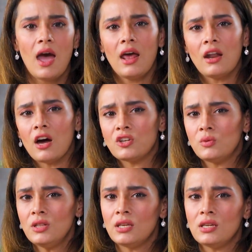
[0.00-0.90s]
And
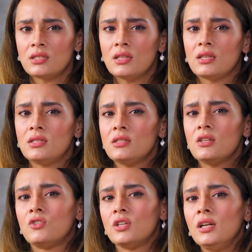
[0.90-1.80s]
Ashwin thinks that this is
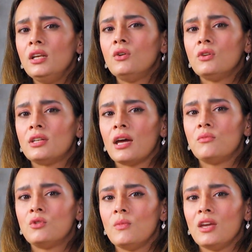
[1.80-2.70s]
a really good
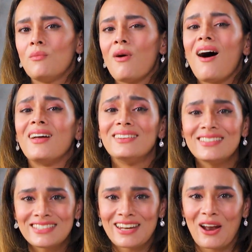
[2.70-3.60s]
time to make him
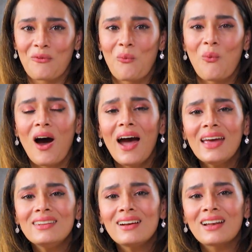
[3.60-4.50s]
understand
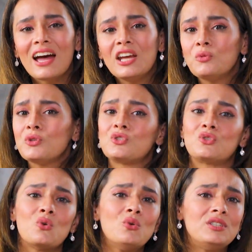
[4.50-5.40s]
why the client was
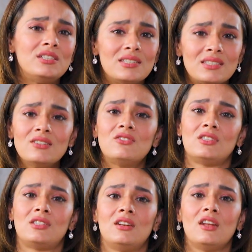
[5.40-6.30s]
so
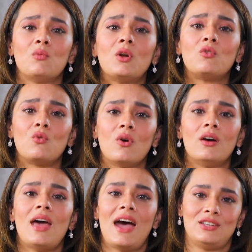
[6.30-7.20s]
disinterested in what
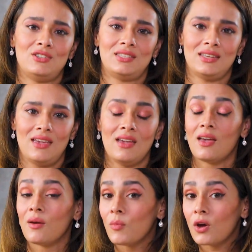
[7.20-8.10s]
Rohan had to say,
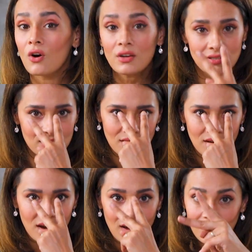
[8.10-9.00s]
because
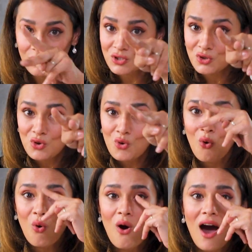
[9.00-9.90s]
there was
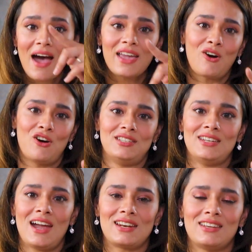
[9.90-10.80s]
no eye
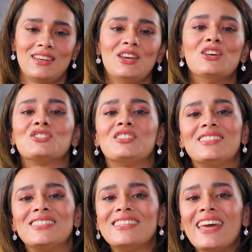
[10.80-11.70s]
contact. So the
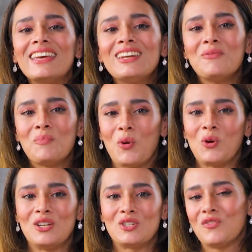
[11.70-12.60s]
second
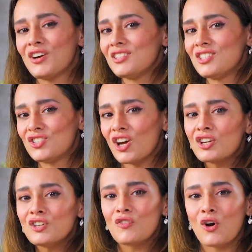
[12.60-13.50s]
component of a
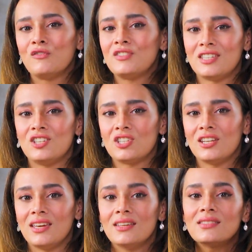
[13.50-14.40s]
constructive conversation
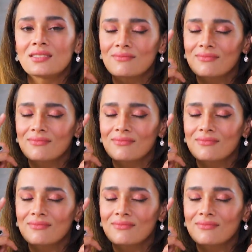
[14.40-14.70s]
is